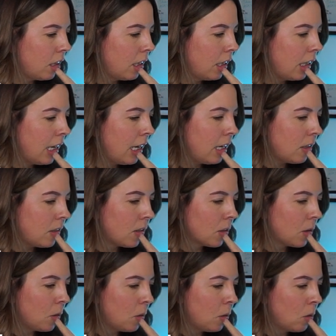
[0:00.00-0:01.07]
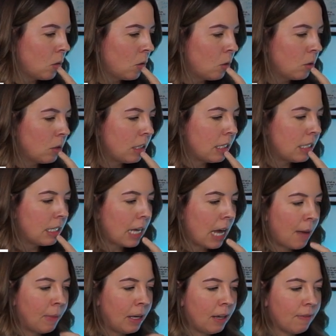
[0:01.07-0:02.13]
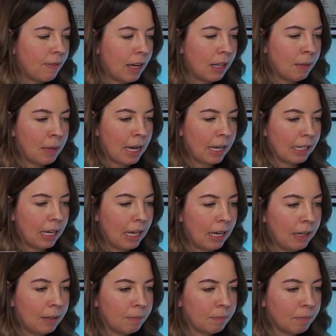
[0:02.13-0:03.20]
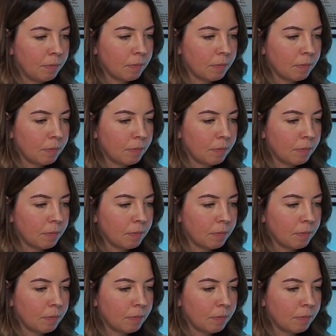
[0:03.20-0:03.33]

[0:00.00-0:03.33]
Let's go Sammy Vallamäki.